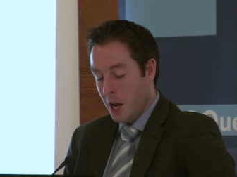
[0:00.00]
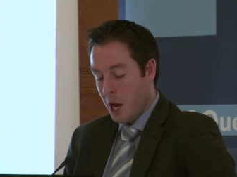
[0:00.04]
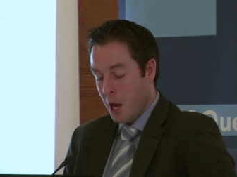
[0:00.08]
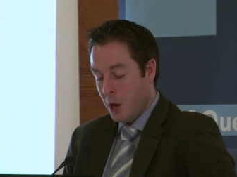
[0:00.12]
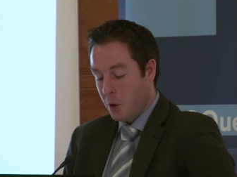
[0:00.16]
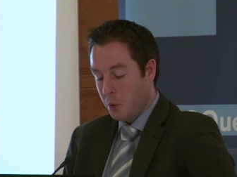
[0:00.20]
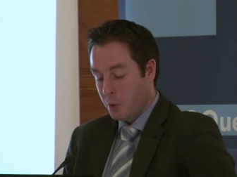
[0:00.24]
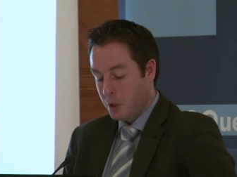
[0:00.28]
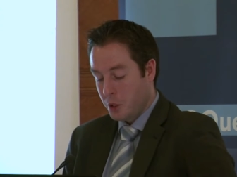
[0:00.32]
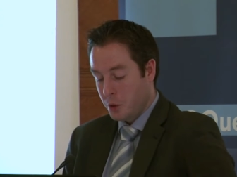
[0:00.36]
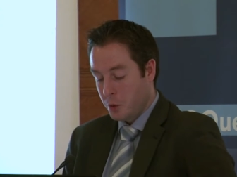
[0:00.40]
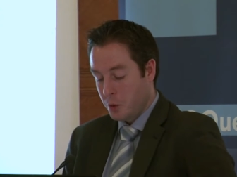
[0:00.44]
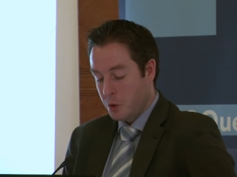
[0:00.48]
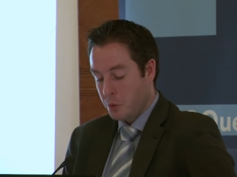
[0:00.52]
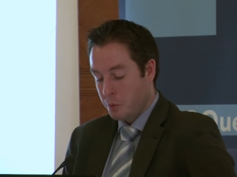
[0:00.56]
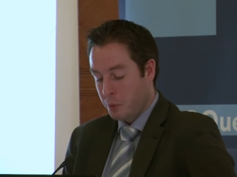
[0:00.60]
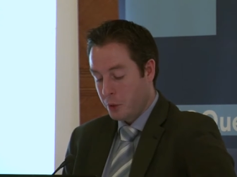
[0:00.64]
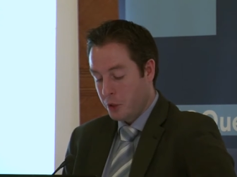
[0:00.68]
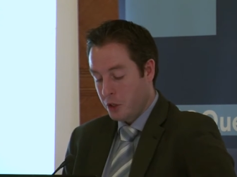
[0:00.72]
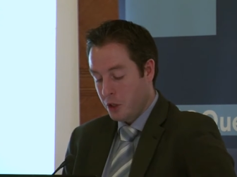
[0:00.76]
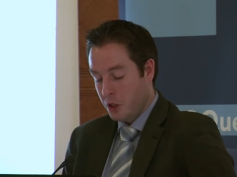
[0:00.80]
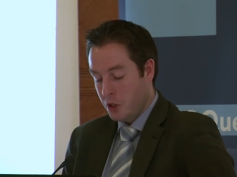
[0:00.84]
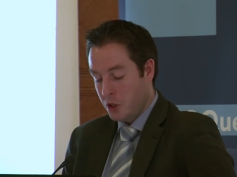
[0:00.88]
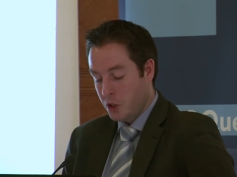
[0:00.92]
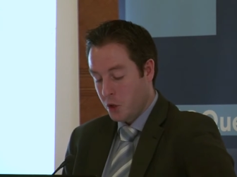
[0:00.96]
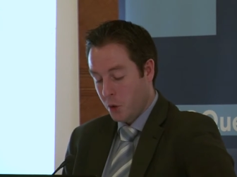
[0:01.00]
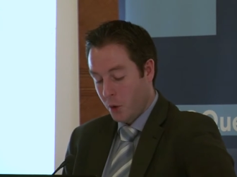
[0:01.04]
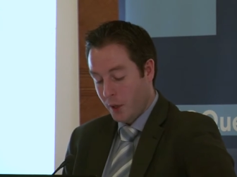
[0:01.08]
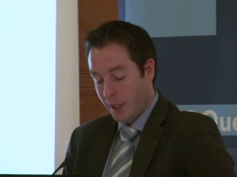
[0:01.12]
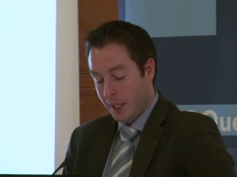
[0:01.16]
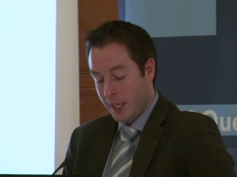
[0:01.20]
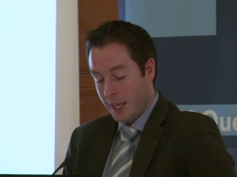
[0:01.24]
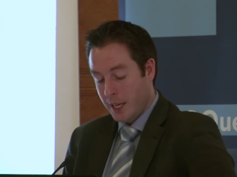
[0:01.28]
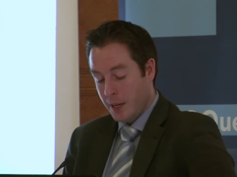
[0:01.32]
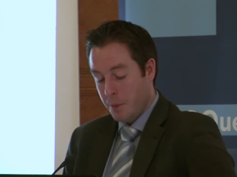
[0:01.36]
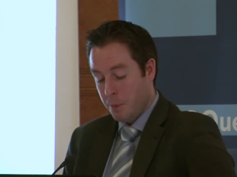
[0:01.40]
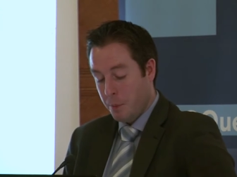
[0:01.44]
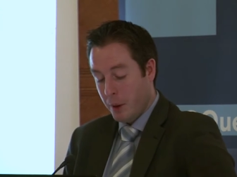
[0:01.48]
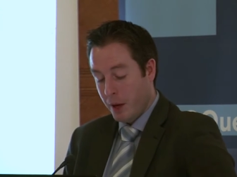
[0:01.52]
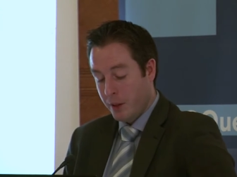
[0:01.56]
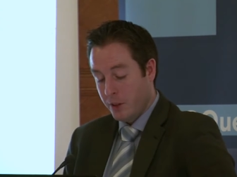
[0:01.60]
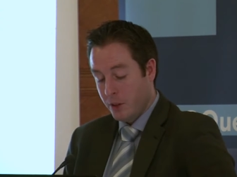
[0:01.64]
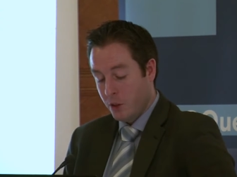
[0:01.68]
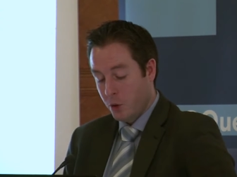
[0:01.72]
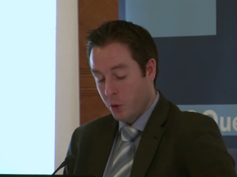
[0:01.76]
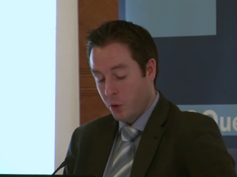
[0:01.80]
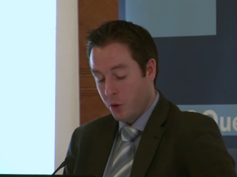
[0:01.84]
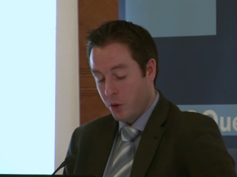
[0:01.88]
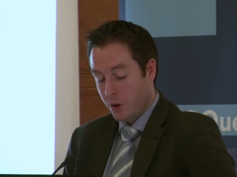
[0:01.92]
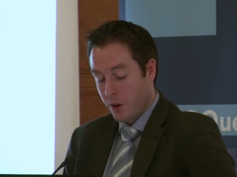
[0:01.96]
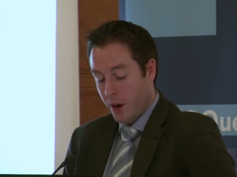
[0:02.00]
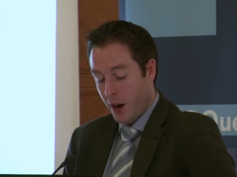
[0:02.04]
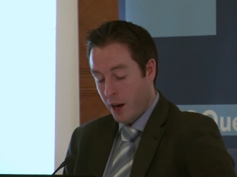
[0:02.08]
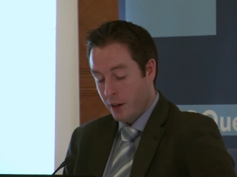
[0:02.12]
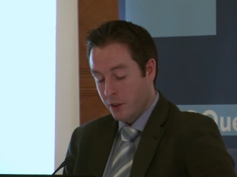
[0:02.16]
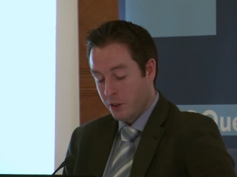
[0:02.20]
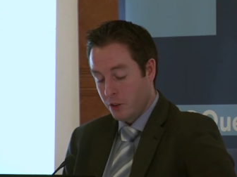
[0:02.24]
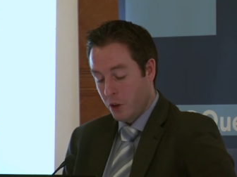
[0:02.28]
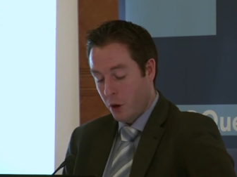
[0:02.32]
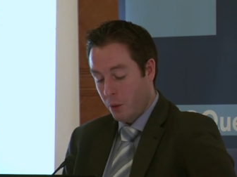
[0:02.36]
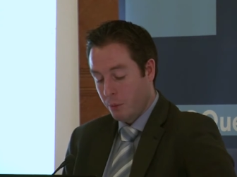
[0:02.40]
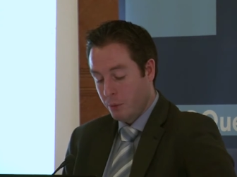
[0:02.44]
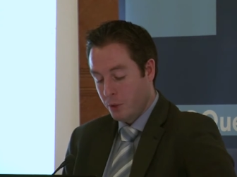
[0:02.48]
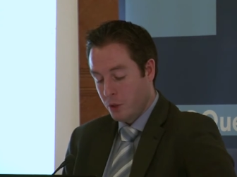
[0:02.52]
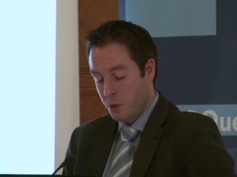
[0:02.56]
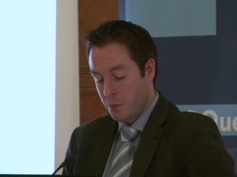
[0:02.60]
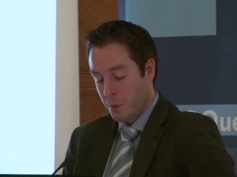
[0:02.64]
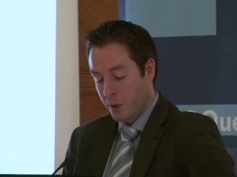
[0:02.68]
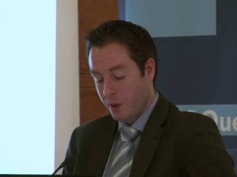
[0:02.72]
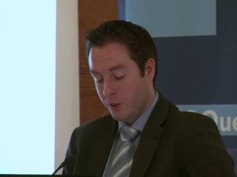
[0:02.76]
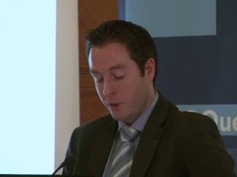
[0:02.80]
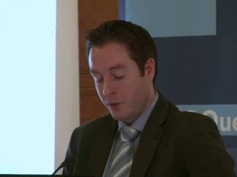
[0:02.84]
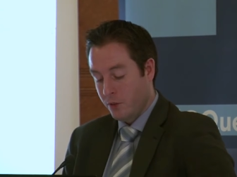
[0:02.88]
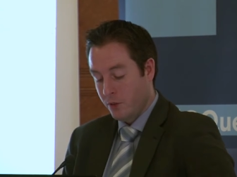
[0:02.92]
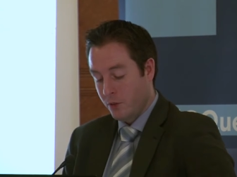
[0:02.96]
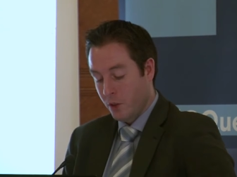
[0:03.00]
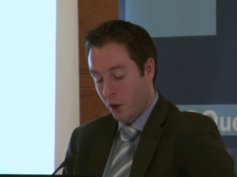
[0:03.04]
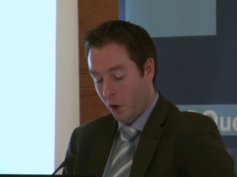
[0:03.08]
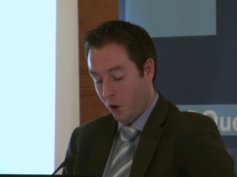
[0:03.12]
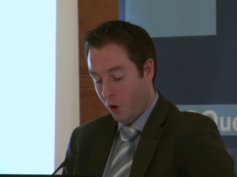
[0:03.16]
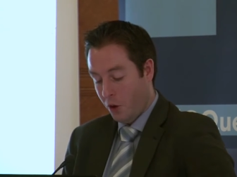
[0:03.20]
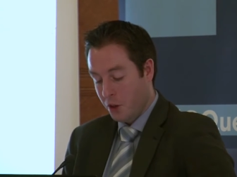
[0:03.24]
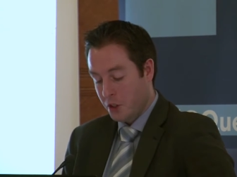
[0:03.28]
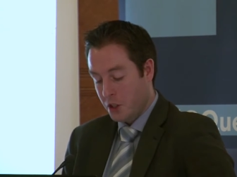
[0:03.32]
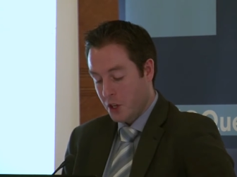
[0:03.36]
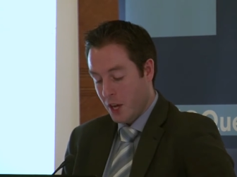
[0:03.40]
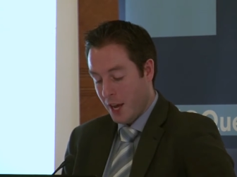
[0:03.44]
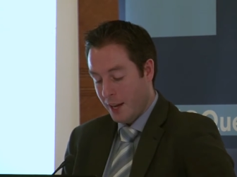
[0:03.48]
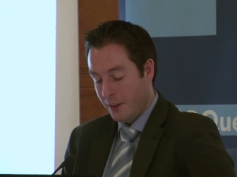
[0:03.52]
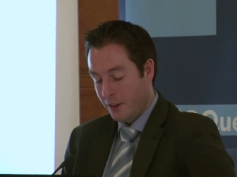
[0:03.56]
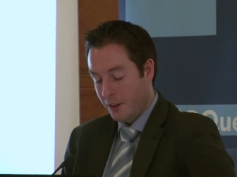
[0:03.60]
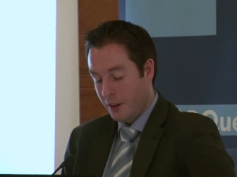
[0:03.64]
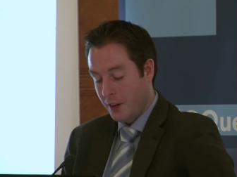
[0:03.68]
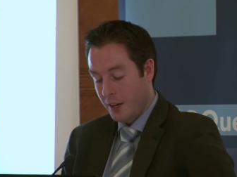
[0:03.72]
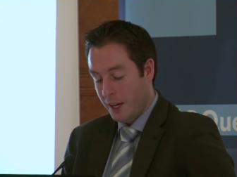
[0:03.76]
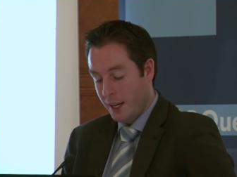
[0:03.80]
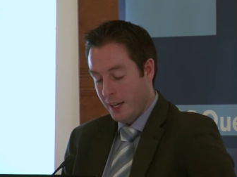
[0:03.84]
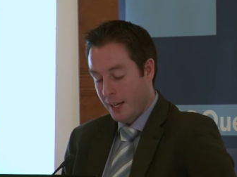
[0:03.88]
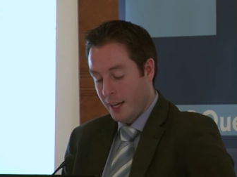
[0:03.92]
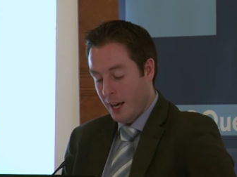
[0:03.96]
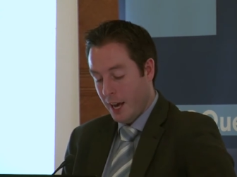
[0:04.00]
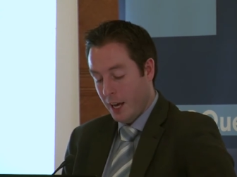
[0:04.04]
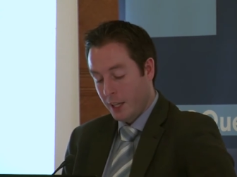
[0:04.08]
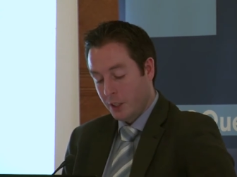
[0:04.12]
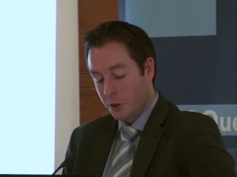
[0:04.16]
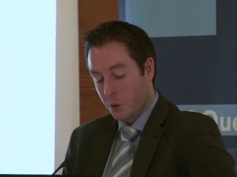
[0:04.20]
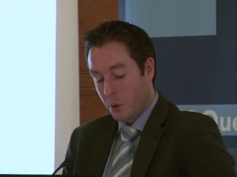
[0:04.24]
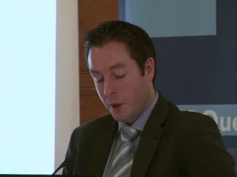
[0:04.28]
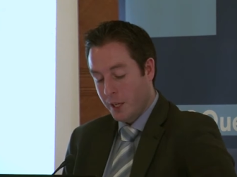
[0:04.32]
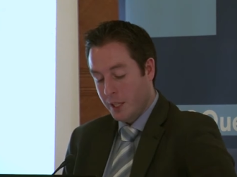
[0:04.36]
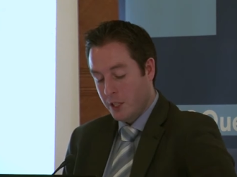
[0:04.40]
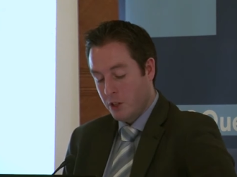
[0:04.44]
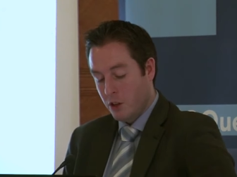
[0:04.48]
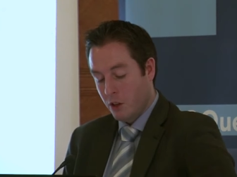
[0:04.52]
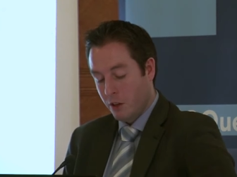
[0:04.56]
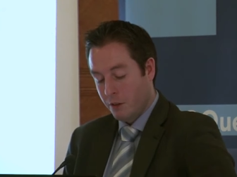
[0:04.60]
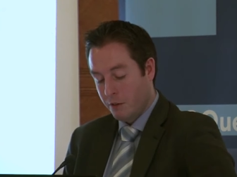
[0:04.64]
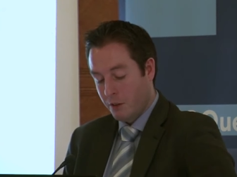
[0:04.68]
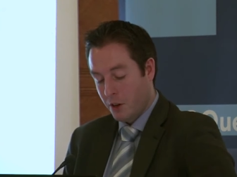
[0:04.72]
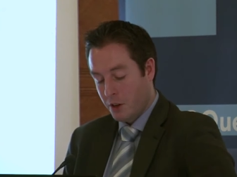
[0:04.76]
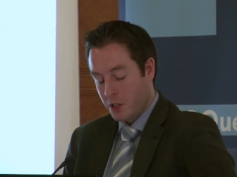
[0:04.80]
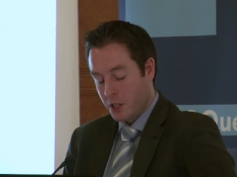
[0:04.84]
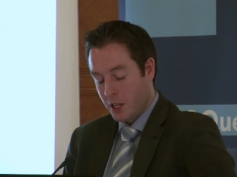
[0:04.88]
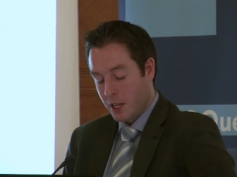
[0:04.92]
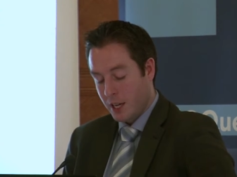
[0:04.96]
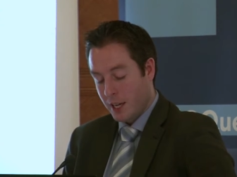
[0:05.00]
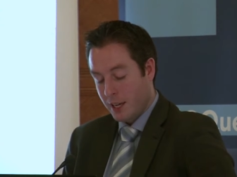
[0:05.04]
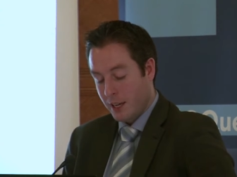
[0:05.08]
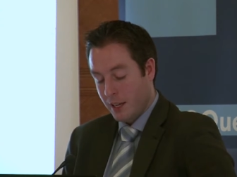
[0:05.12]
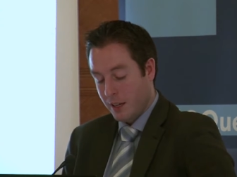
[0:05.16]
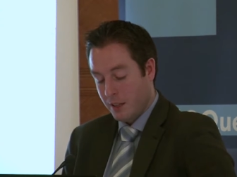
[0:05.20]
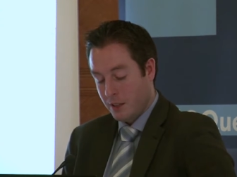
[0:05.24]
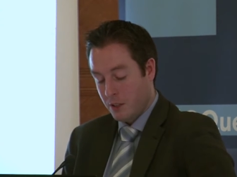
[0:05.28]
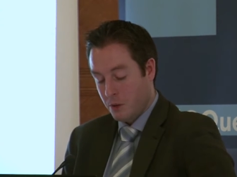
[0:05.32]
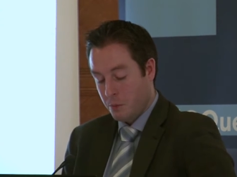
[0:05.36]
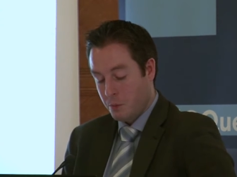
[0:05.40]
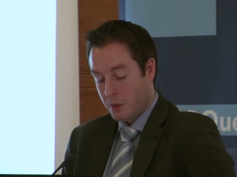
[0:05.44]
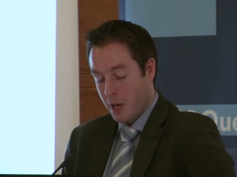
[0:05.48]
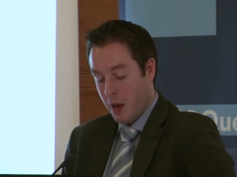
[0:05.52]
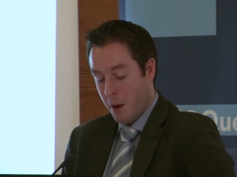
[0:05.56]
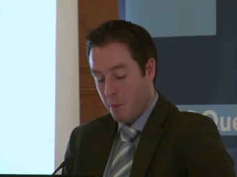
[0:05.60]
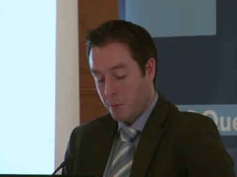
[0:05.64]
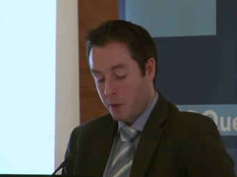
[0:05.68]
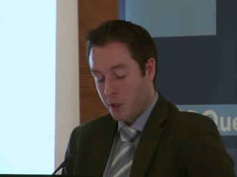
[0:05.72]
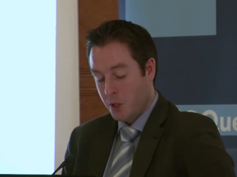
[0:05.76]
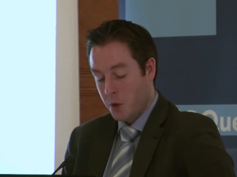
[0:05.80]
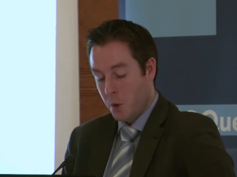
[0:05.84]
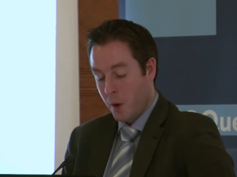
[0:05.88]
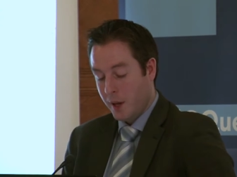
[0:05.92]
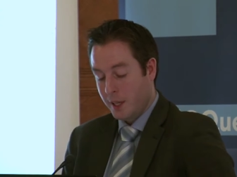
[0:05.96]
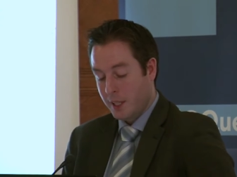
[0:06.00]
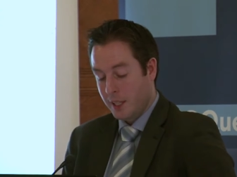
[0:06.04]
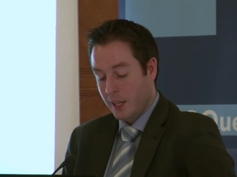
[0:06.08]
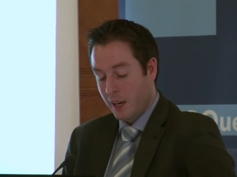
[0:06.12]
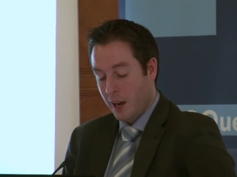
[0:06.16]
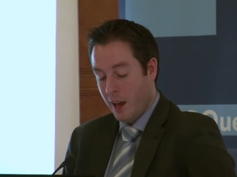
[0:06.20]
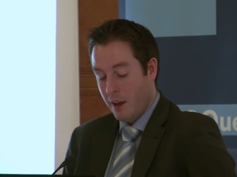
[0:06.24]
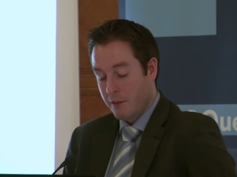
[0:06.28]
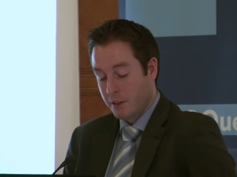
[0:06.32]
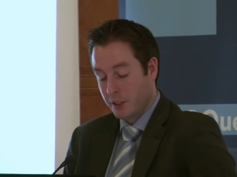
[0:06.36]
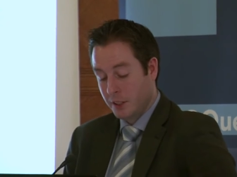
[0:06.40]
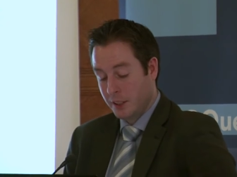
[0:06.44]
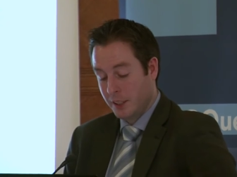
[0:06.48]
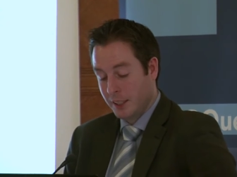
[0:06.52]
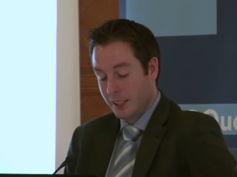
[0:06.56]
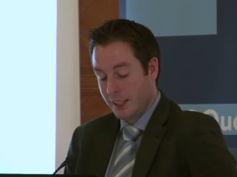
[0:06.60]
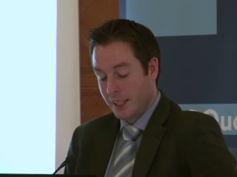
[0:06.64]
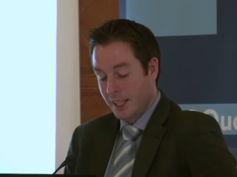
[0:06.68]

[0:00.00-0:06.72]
which was produced jointly by the Northern Ireland Ombudsman, the Law Centre and Queen's University in September 2011.